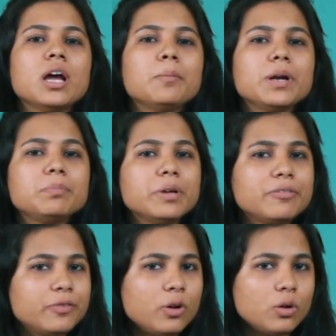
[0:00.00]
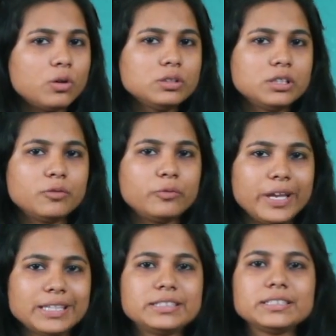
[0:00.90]
But before the
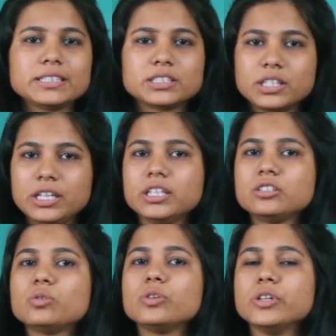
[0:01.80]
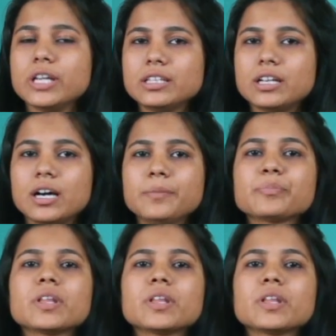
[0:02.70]
waste is excreted through urethra,